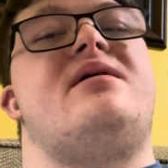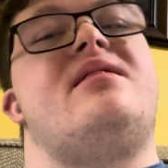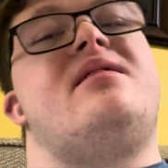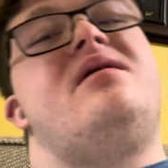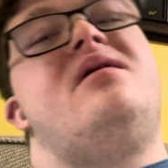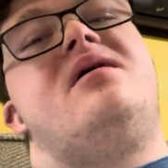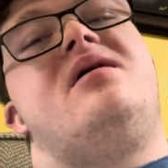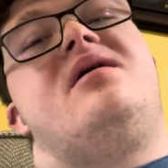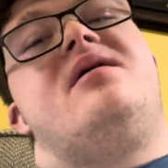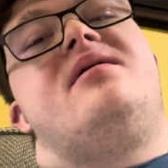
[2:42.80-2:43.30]

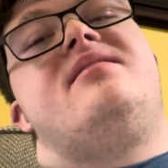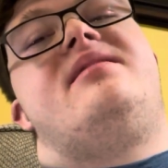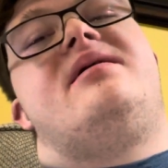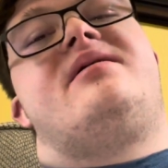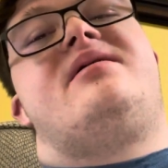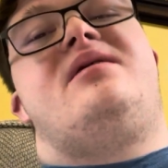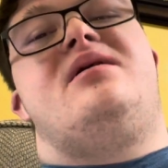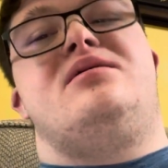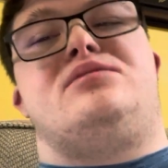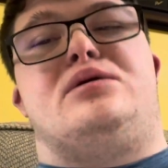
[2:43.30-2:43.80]
uh the
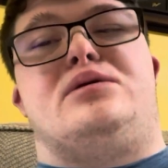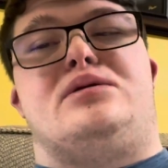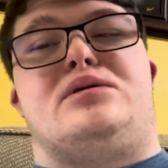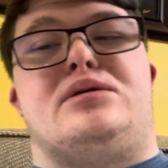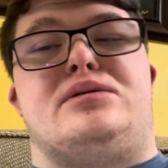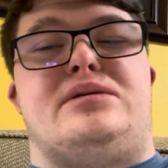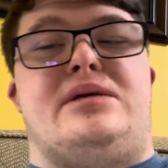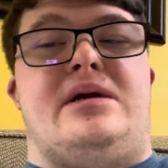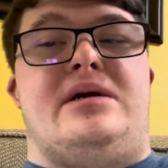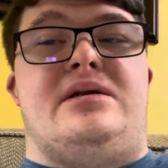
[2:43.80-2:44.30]
kids
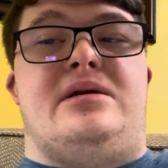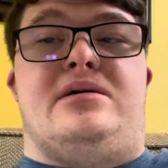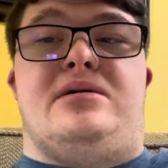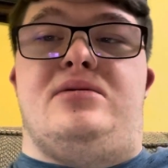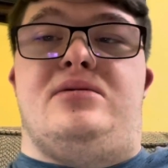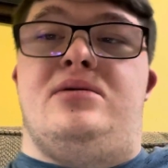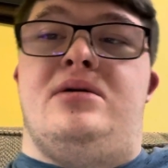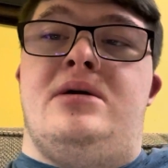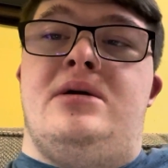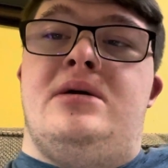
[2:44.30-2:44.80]
to
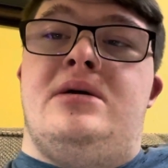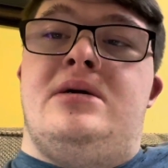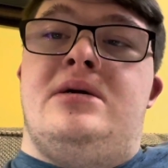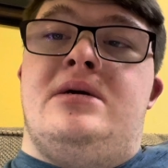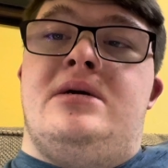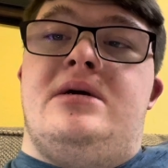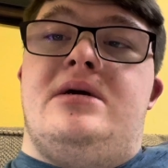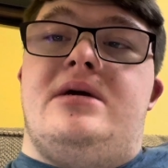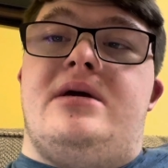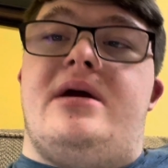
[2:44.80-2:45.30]
channel
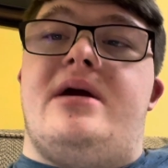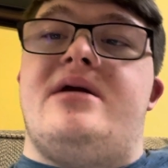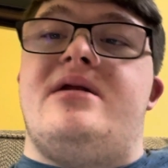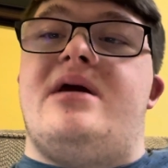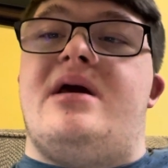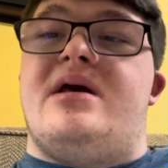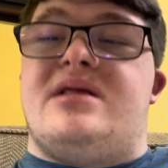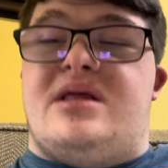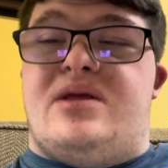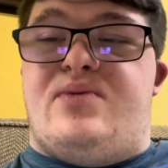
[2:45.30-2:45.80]
and
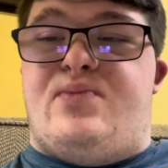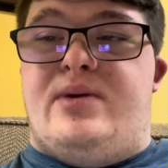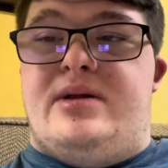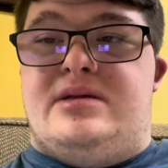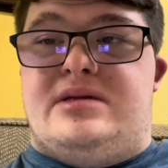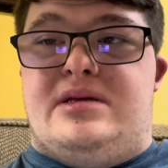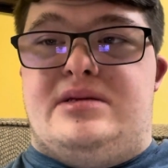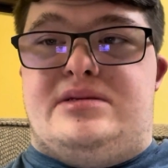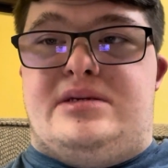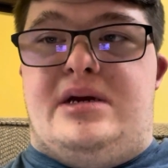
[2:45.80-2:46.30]
as been
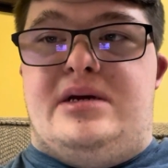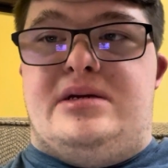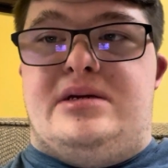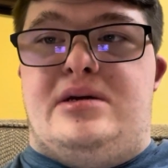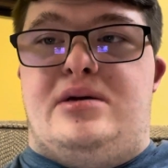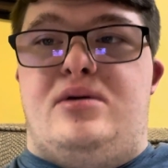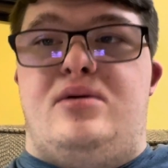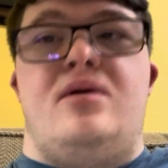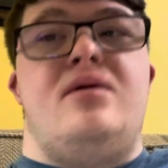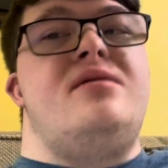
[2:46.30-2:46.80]
to
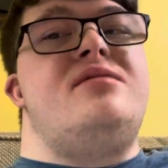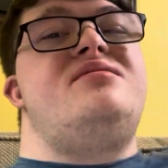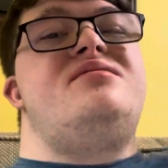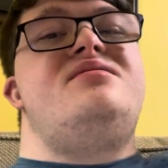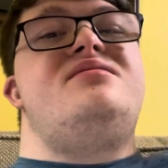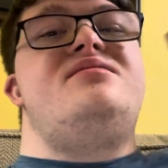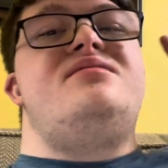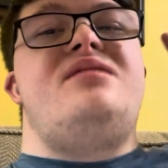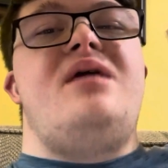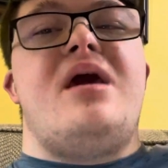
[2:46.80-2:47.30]
channel.
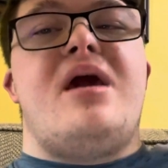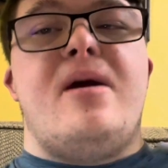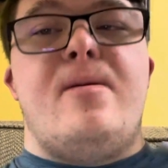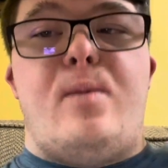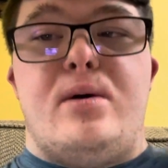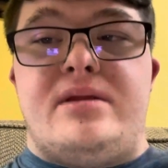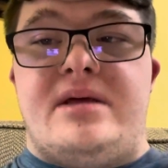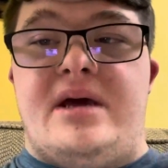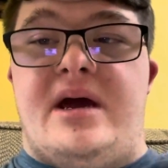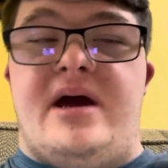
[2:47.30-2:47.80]
Thank you
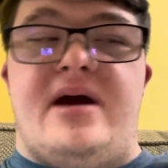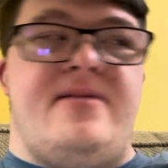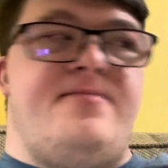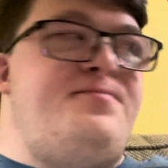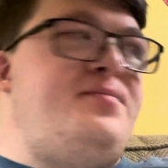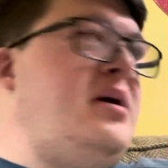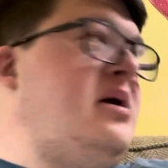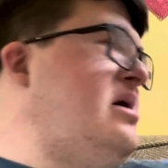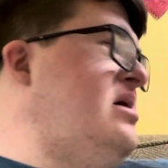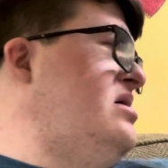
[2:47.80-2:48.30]
for that
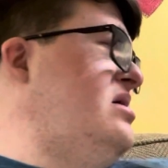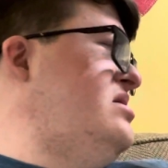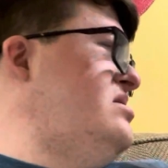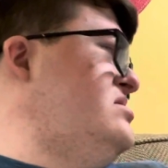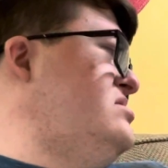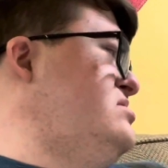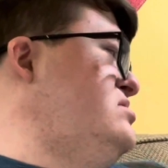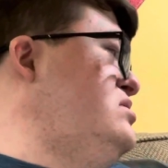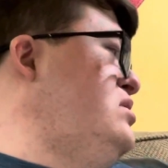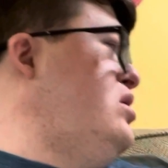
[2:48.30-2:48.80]
because
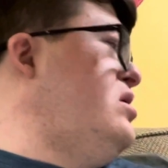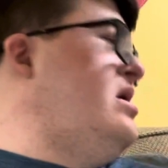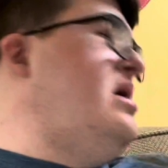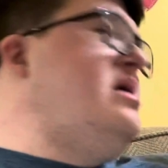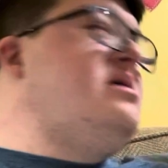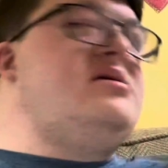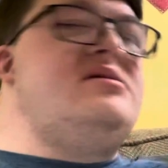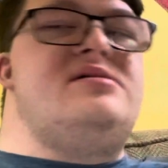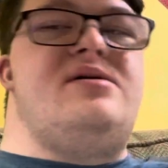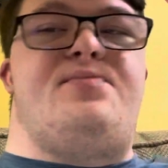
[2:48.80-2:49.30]
you
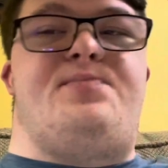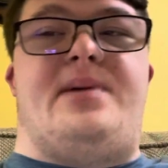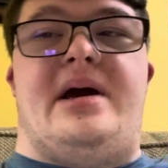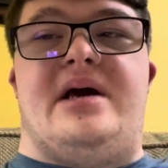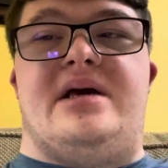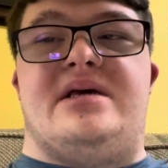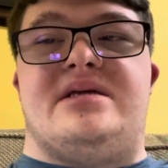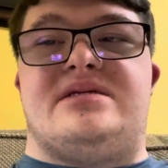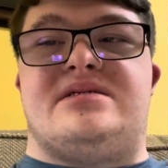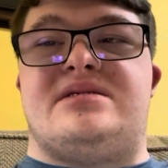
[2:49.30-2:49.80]
guys are the
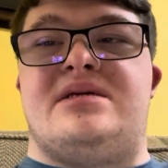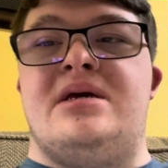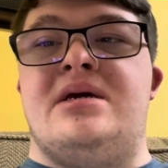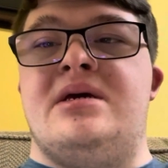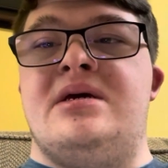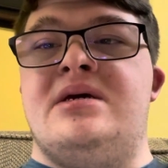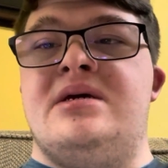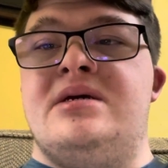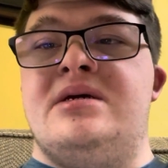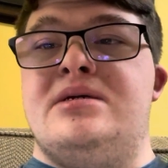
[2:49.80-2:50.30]
best
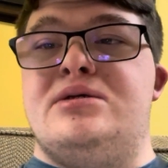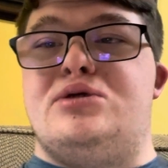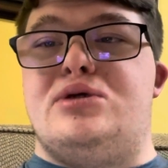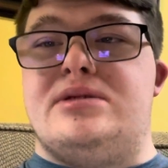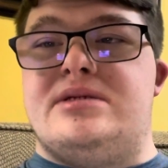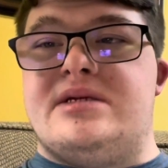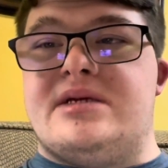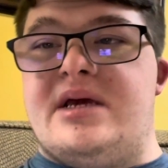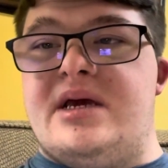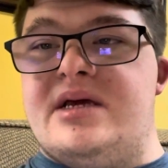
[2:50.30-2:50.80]

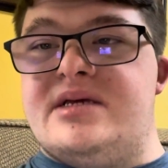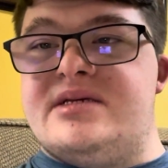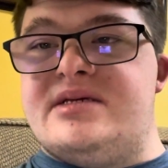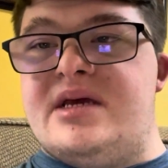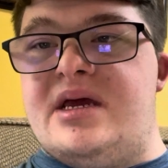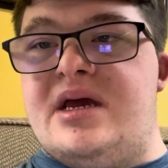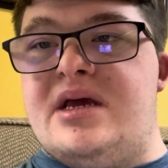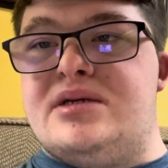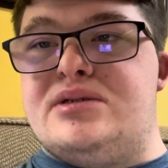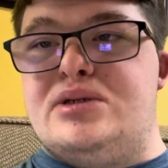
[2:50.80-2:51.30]
Susukins
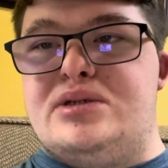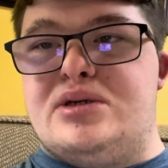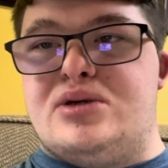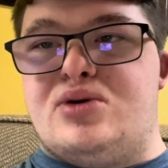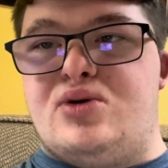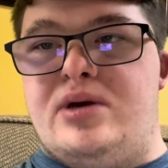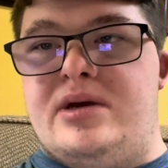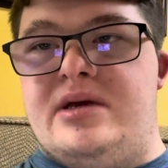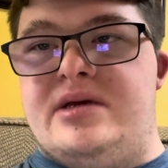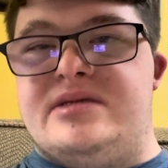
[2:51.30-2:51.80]
and
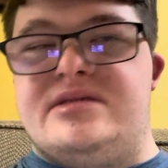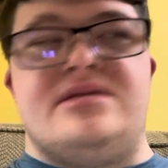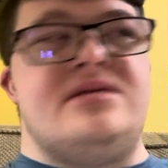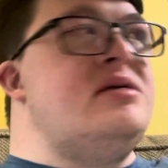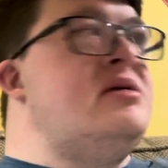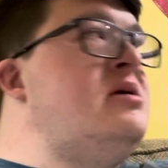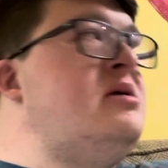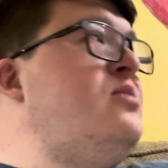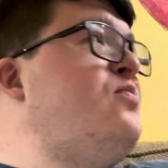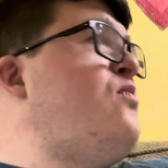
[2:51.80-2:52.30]
Susukins
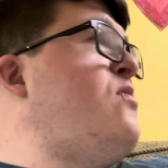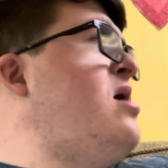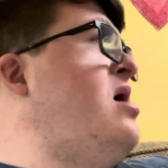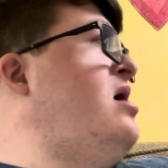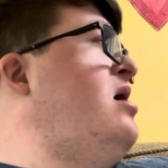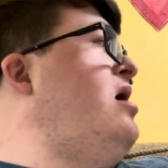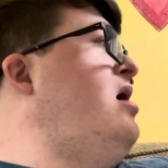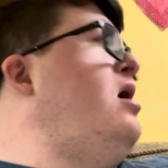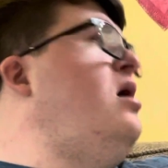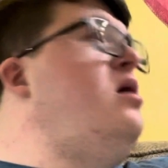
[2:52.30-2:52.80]

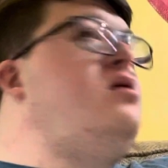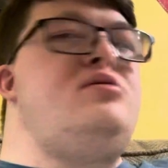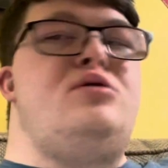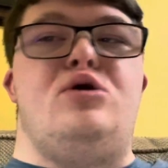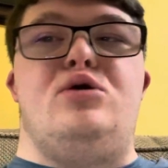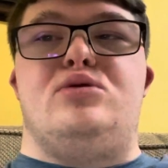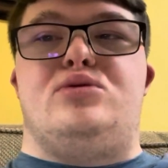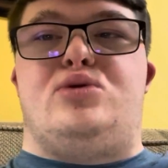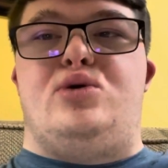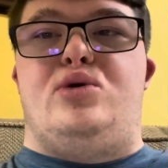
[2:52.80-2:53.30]
on
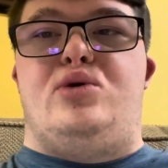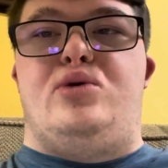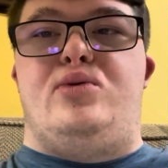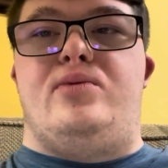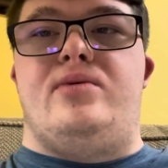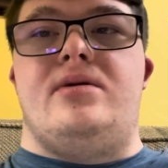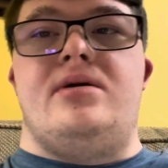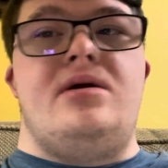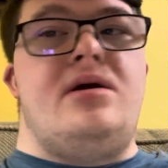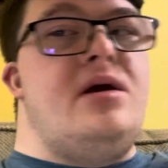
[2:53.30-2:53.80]

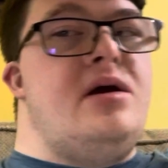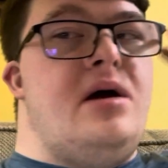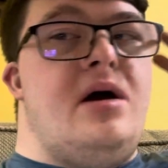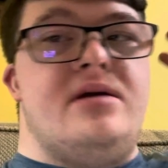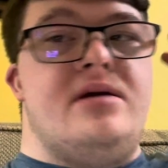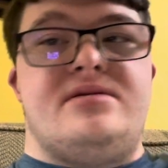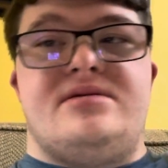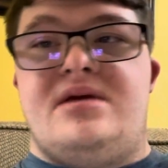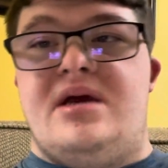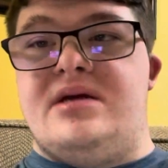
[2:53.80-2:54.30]
YouTube and
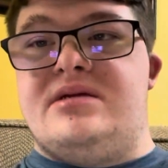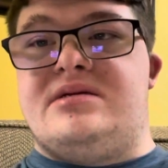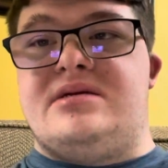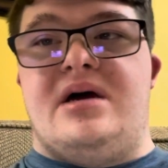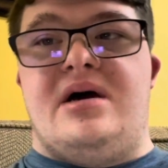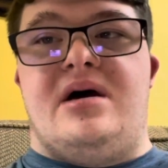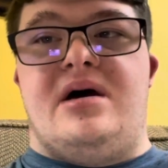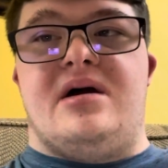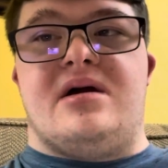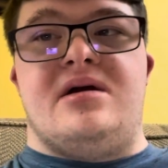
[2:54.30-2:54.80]
on
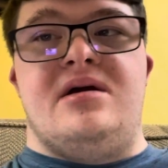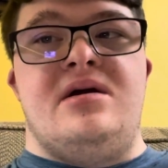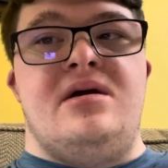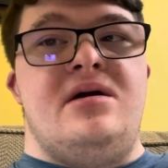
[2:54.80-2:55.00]
TikTok